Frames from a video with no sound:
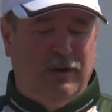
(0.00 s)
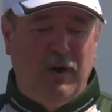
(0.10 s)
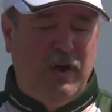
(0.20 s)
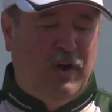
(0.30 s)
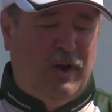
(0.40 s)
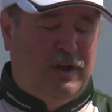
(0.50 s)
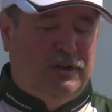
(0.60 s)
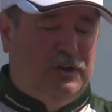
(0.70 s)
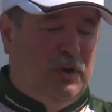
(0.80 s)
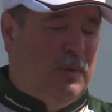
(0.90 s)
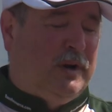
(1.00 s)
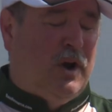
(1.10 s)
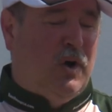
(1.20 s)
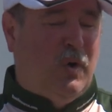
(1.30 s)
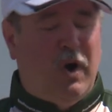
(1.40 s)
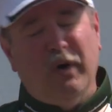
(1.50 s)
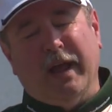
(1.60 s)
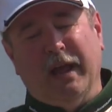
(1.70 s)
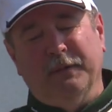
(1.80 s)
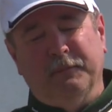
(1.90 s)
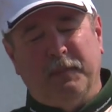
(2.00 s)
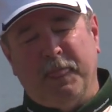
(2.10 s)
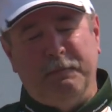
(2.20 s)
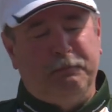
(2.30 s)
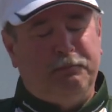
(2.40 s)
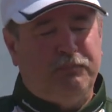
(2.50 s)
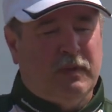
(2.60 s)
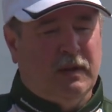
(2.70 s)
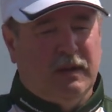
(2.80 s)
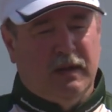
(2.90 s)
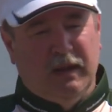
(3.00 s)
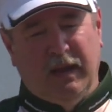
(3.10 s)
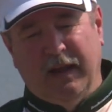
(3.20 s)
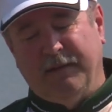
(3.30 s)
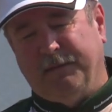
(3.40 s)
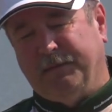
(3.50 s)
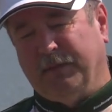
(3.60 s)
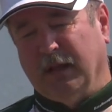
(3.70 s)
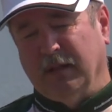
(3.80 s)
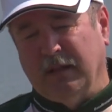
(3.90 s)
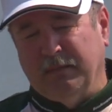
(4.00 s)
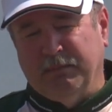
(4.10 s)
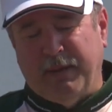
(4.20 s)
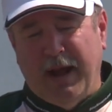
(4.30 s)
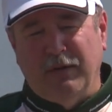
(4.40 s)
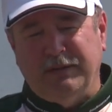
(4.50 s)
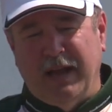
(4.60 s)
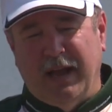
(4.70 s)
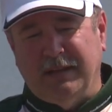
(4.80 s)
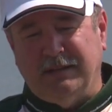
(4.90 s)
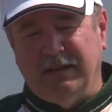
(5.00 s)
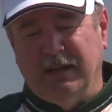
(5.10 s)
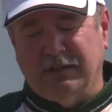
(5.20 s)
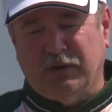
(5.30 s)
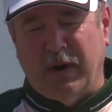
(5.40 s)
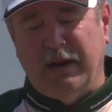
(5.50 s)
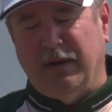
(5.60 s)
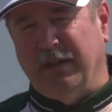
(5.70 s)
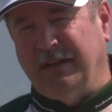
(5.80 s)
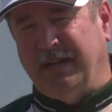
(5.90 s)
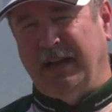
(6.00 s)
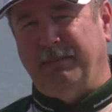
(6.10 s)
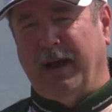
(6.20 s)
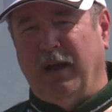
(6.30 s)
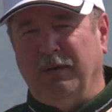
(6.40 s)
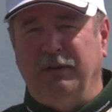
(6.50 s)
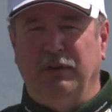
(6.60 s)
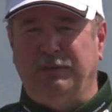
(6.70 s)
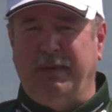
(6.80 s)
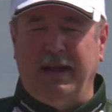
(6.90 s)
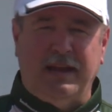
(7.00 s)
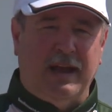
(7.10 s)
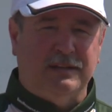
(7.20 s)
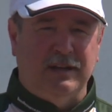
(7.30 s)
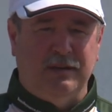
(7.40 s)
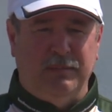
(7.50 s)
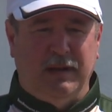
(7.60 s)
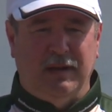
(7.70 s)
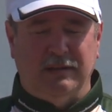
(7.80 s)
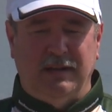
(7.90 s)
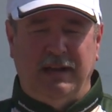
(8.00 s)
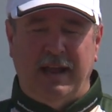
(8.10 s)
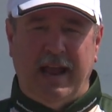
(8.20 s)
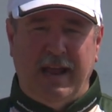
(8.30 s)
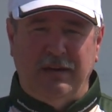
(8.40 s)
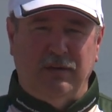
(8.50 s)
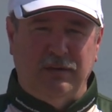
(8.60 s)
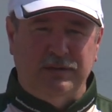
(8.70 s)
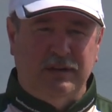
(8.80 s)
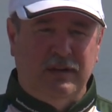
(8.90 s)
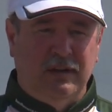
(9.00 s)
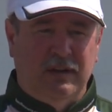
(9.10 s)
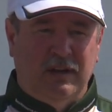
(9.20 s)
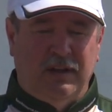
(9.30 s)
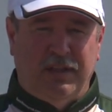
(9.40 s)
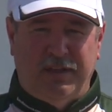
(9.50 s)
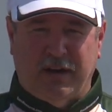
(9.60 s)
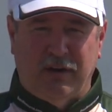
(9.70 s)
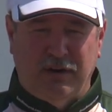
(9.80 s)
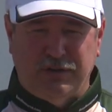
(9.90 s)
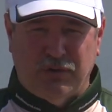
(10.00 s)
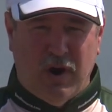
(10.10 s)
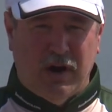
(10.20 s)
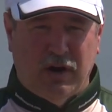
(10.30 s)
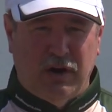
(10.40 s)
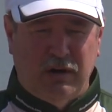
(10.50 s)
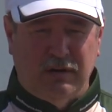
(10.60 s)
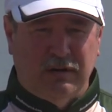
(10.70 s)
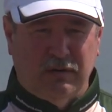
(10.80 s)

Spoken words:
You know, you would go, okay, if the pound test is greater than 10 pound, use Baitcasting because it handles thicker, stronger